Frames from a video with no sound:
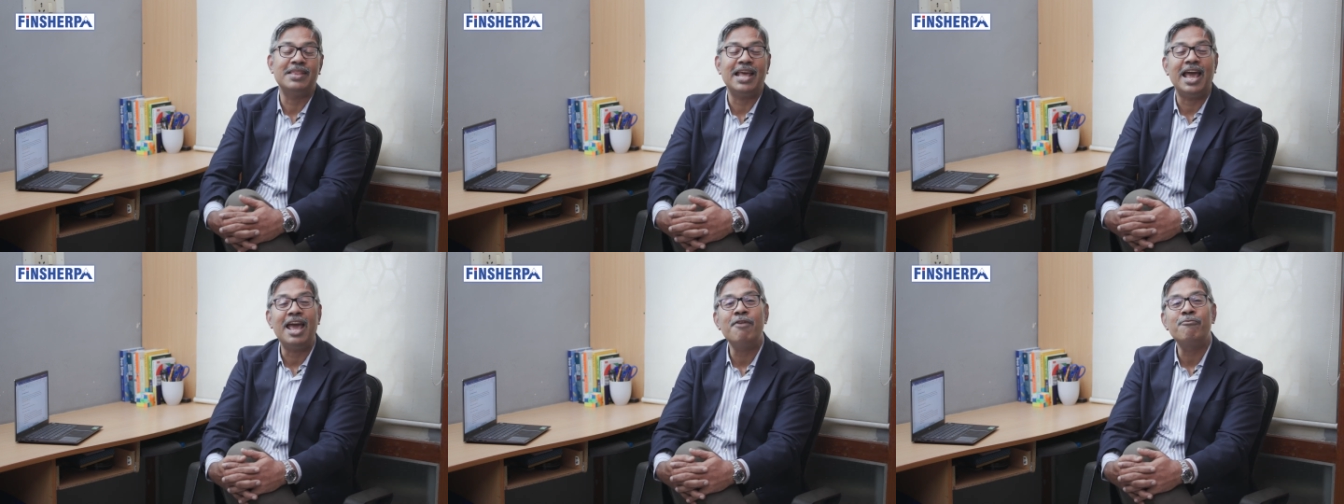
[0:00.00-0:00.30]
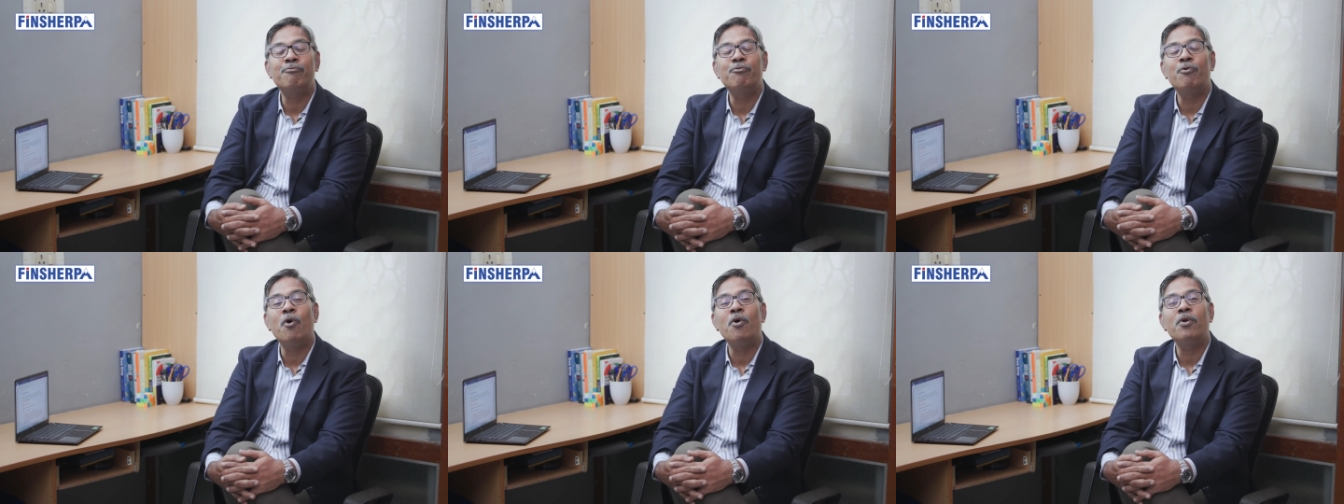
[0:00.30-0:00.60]

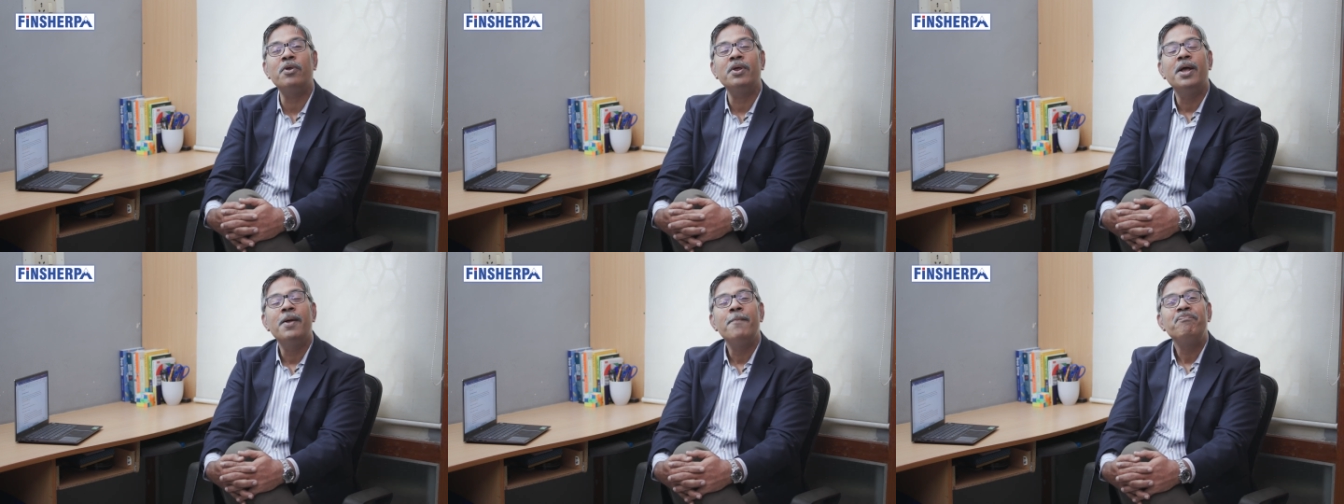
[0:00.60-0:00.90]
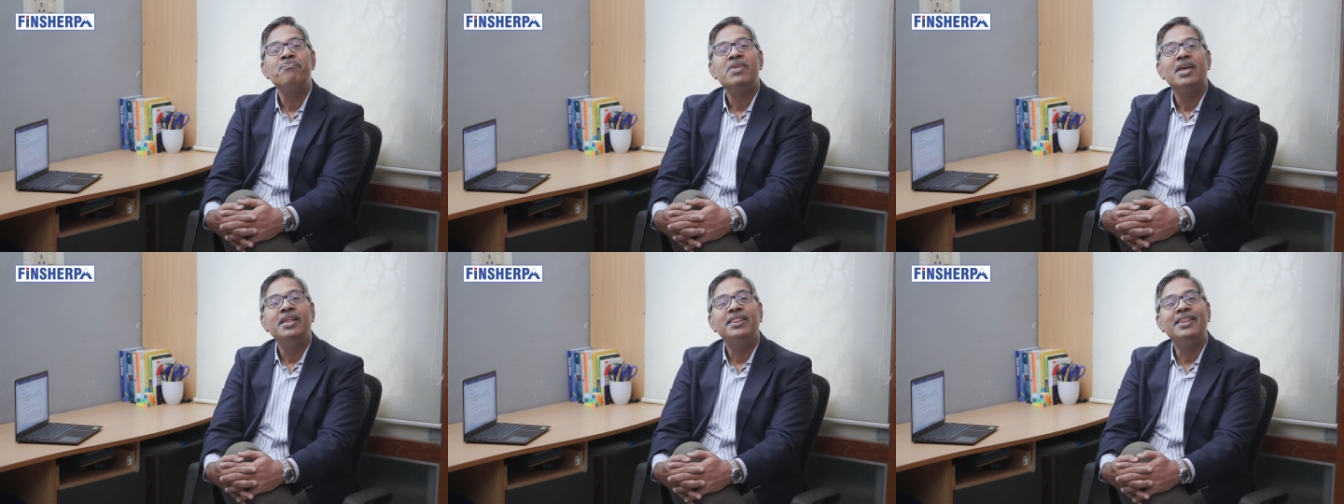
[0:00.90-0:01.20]
Therefore,
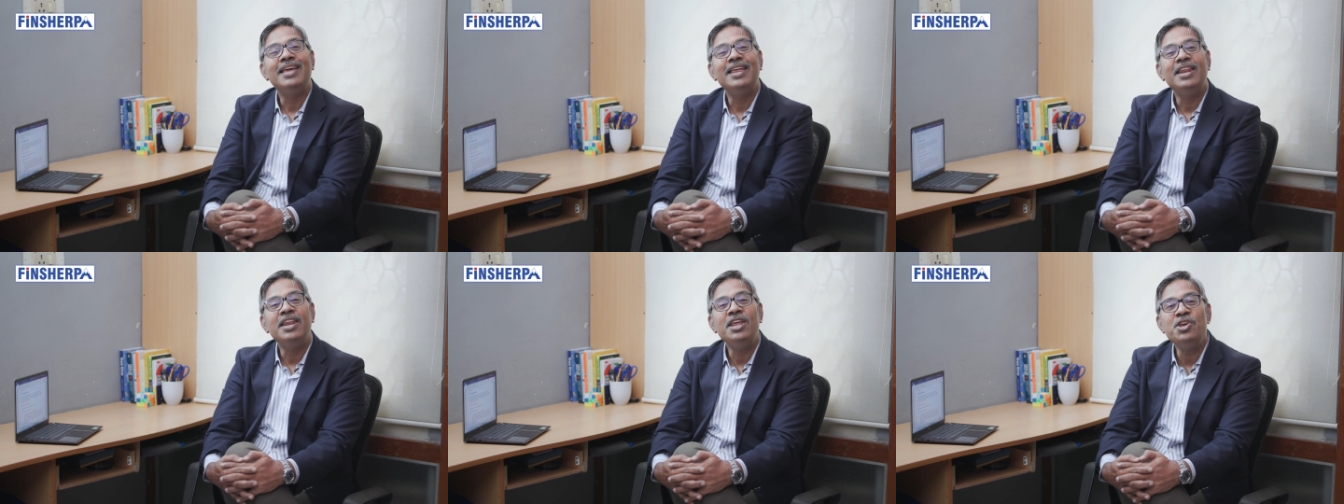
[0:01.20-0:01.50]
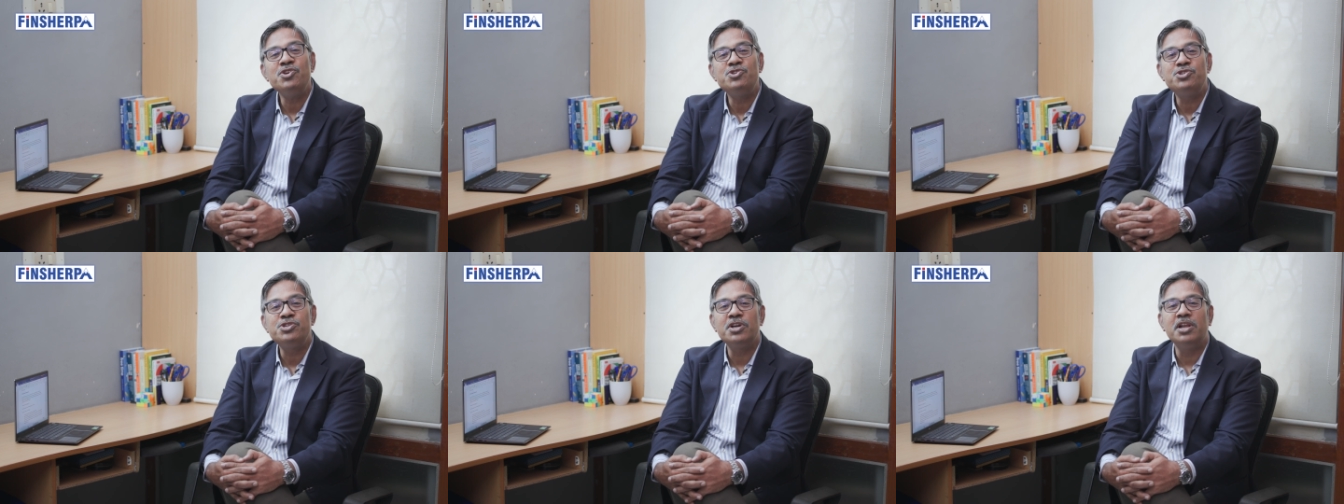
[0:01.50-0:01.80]
the
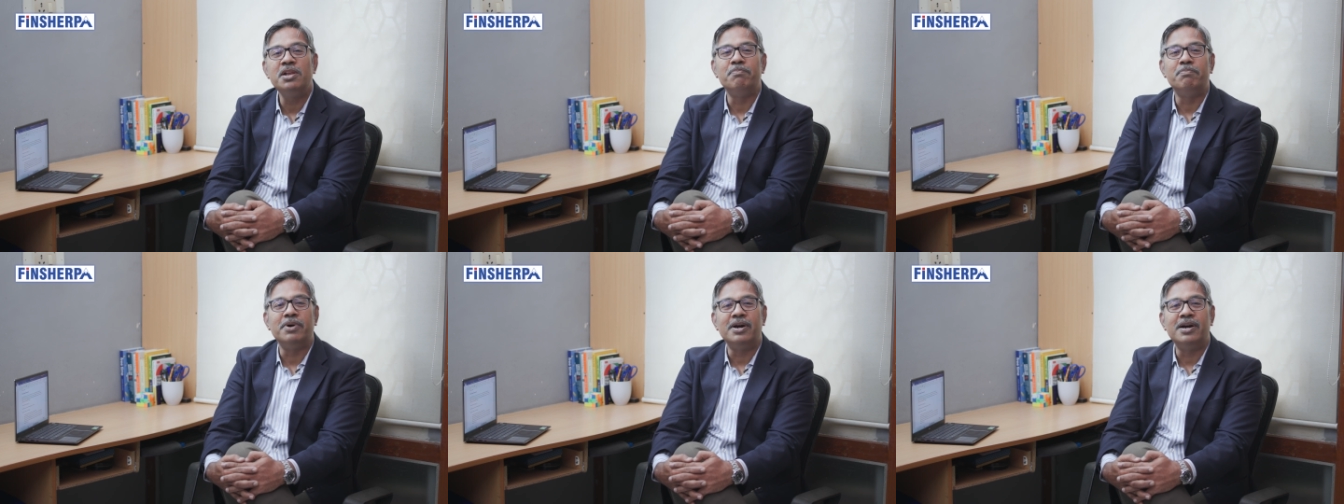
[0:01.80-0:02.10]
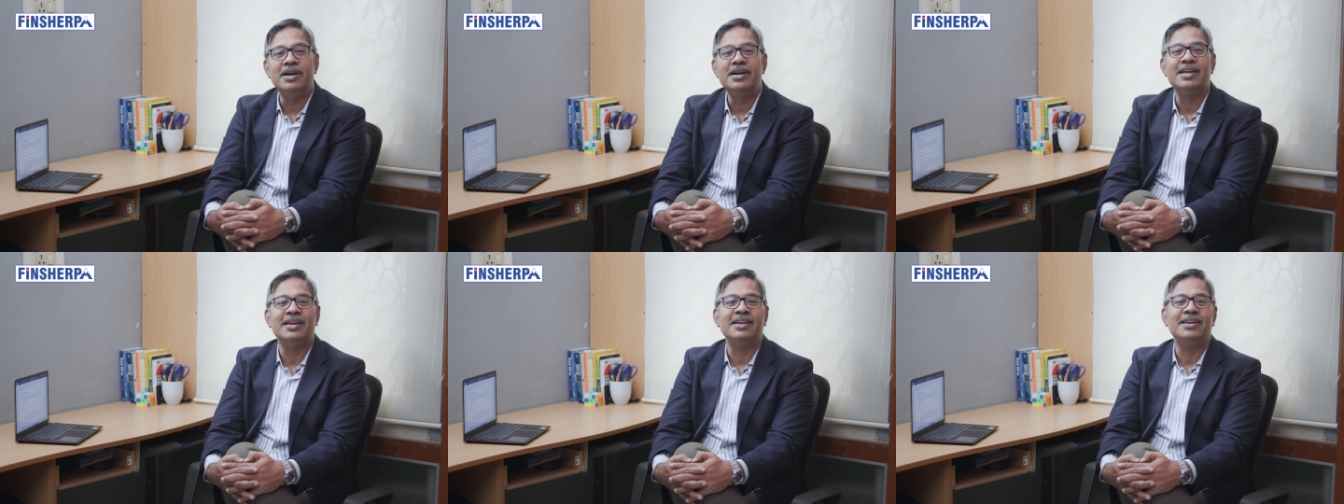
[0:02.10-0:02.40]
initial
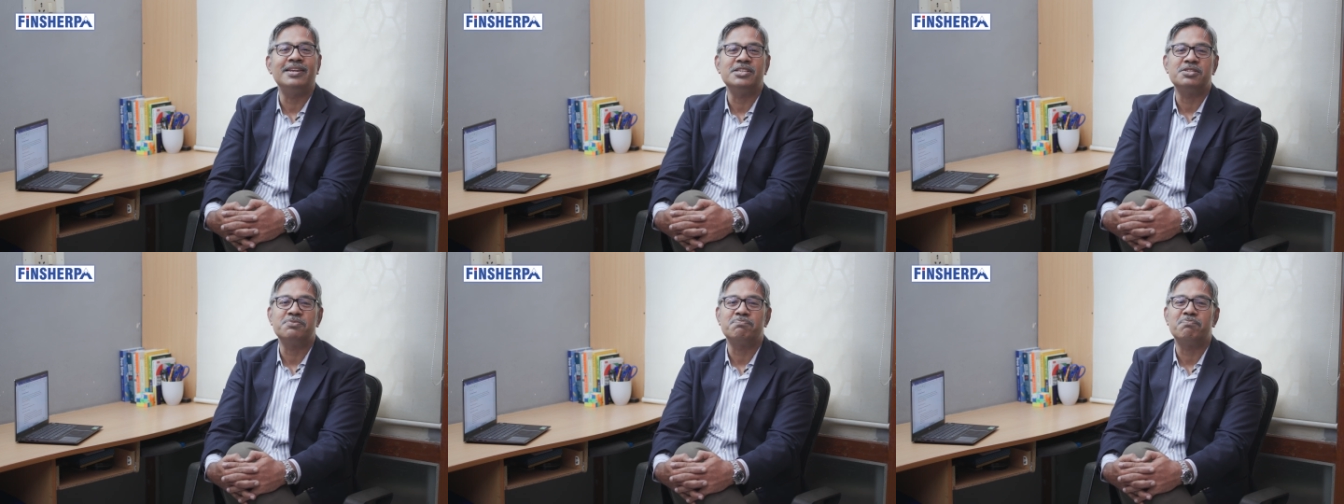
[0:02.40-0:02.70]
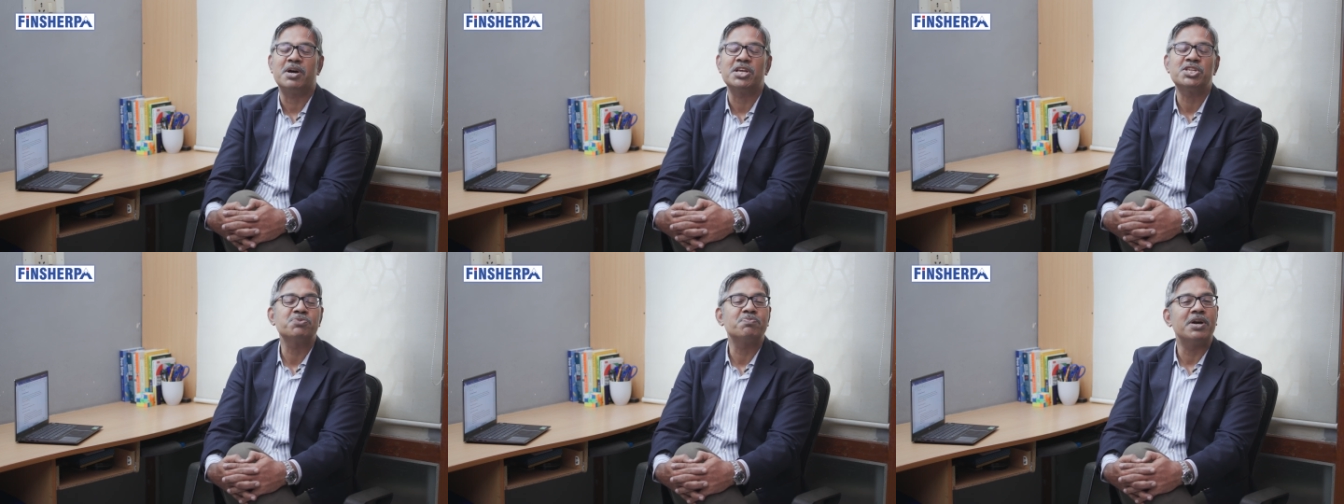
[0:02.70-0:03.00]
burden is
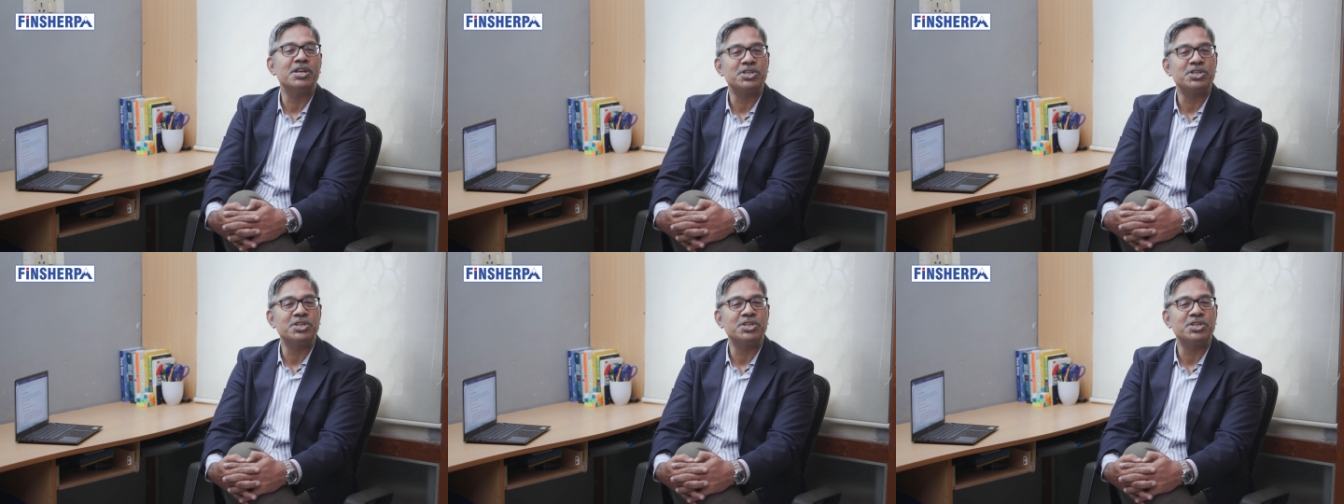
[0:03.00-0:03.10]
much,